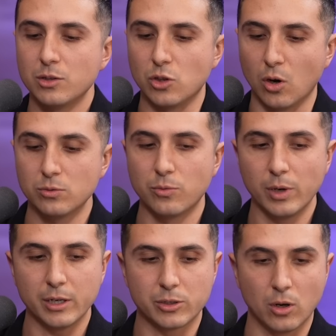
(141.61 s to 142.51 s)
don't
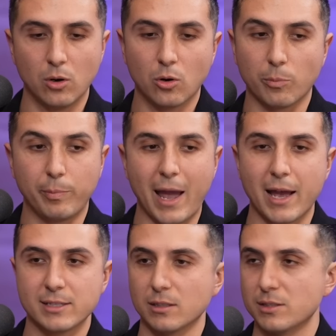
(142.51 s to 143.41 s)
really grow or
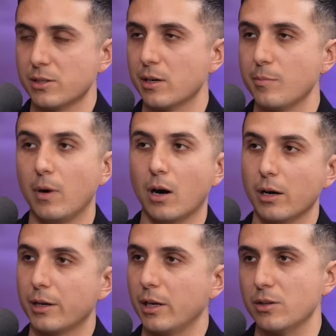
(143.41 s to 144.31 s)
pass a certain
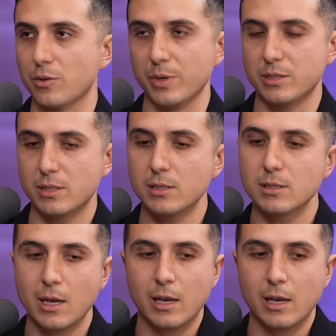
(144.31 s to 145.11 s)
mark in their business.